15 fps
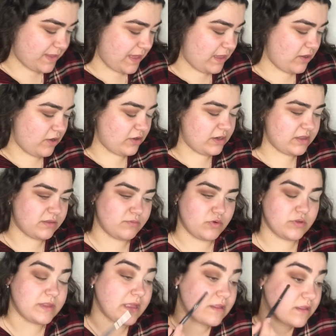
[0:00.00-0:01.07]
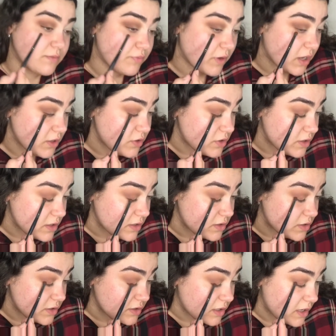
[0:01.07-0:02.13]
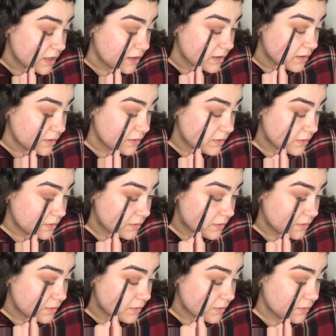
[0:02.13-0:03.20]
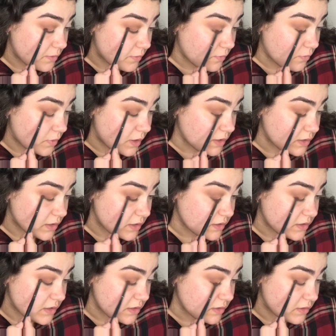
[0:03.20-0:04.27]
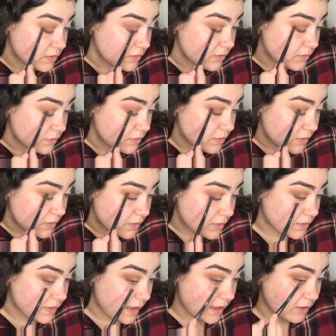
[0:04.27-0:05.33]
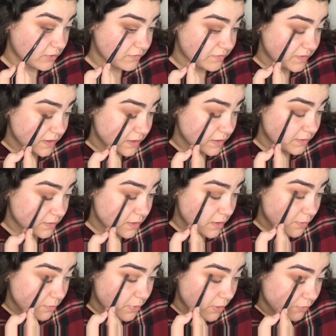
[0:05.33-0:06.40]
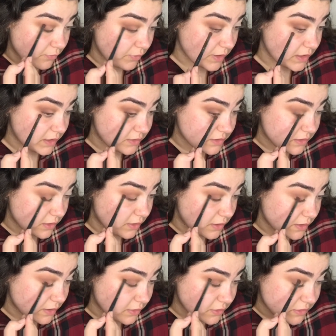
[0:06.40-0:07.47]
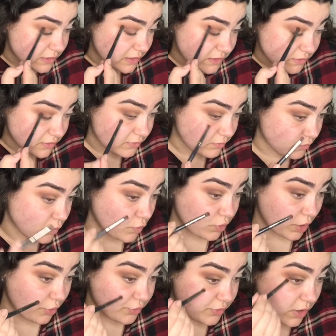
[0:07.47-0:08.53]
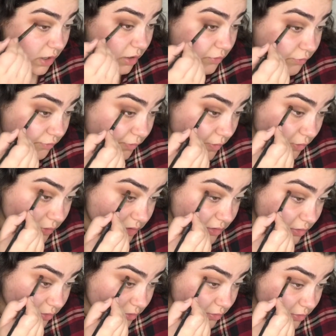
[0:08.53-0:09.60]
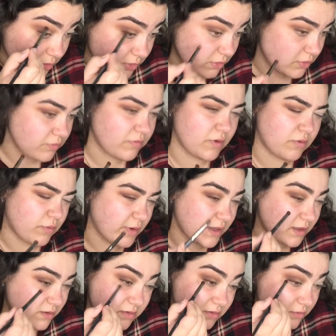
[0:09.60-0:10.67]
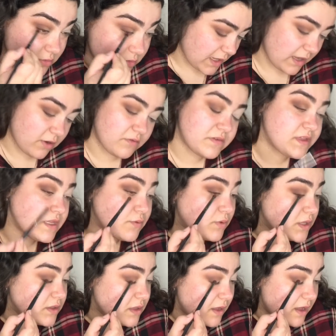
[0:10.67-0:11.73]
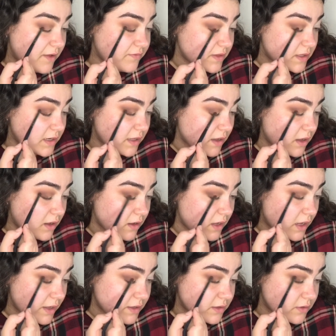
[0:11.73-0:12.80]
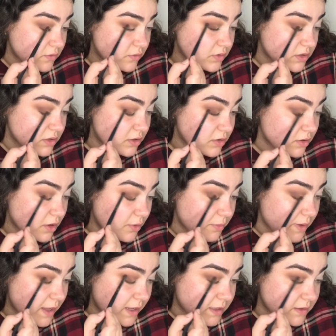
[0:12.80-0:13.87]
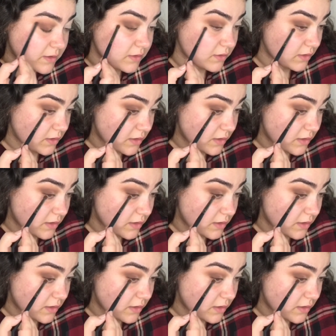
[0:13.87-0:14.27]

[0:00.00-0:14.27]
take it on a small denser brush and just kind of work this into the out view, but really slowly because this will go dark real soon, real quick. And obviously once I have the glitter, I can also go back and